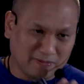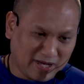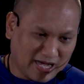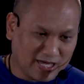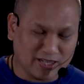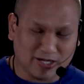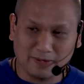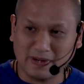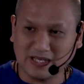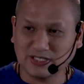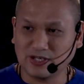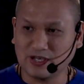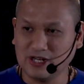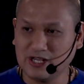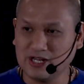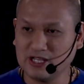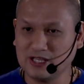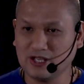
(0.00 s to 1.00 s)
either
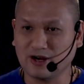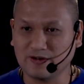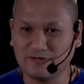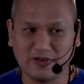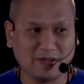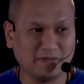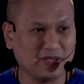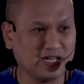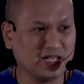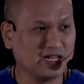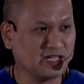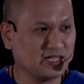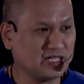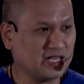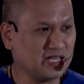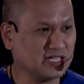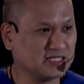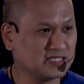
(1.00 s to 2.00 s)
masculinity or
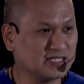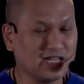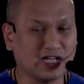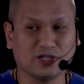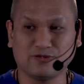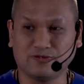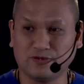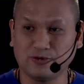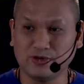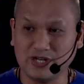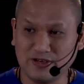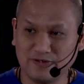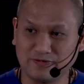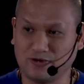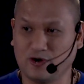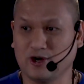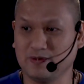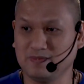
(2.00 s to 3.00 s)
femininity is not fully
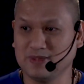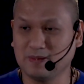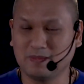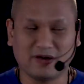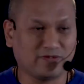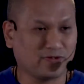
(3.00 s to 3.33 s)
formed, di ba?